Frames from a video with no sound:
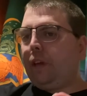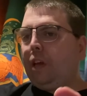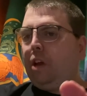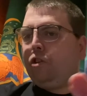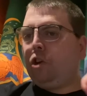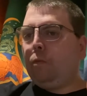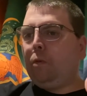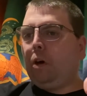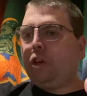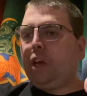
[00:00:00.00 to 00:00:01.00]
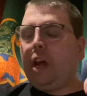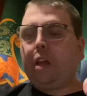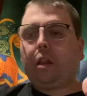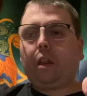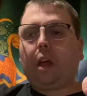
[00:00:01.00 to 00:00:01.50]
YouTube Watch.
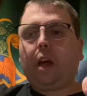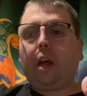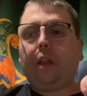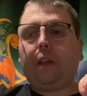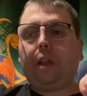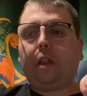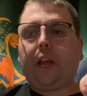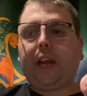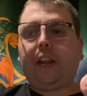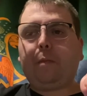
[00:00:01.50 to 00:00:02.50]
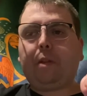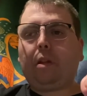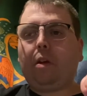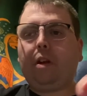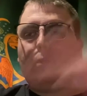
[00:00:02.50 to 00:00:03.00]
Yes, uh, a second
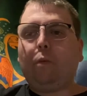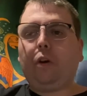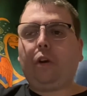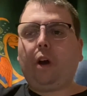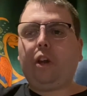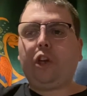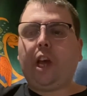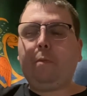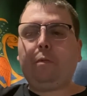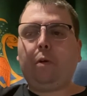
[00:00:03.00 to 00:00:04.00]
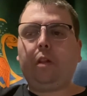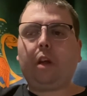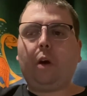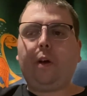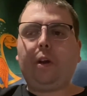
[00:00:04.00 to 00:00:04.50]
episode in one night. James, what's
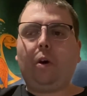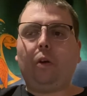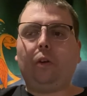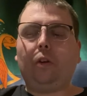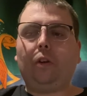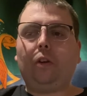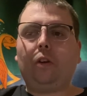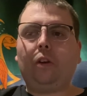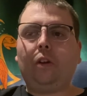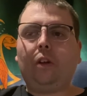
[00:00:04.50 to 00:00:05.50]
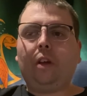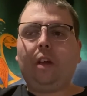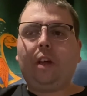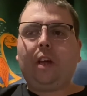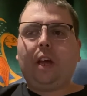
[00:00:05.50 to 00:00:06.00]
going on?
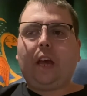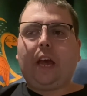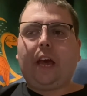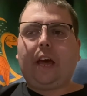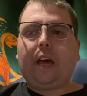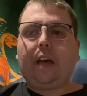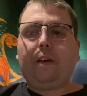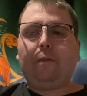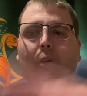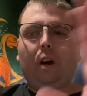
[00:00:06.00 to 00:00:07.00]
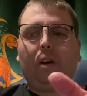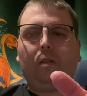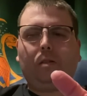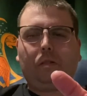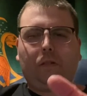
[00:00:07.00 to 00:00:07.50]
Uh,
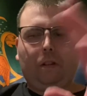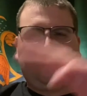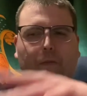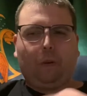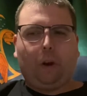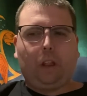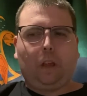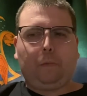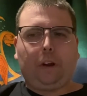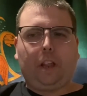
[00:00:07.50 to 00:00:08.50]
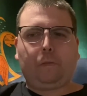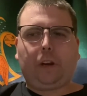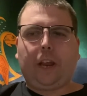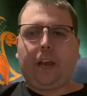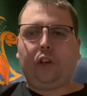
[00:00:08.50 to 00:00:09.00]
well, a very simple
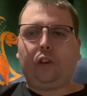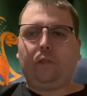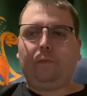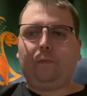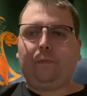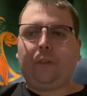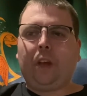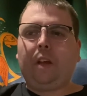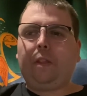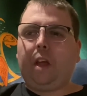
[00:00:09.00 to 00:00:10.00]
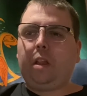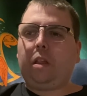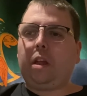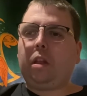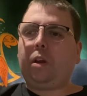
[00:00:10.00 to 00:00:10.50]
explanation.
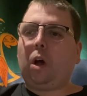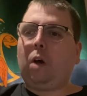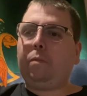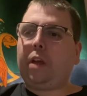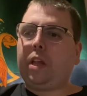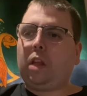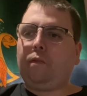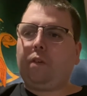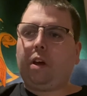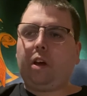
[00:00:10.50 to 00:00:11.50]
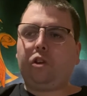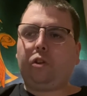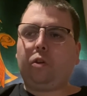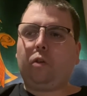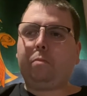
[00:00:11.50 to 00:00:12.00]
This is an updated
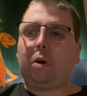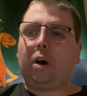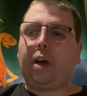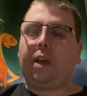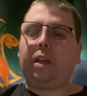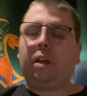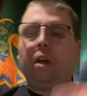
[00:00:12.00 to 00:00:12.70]
version of my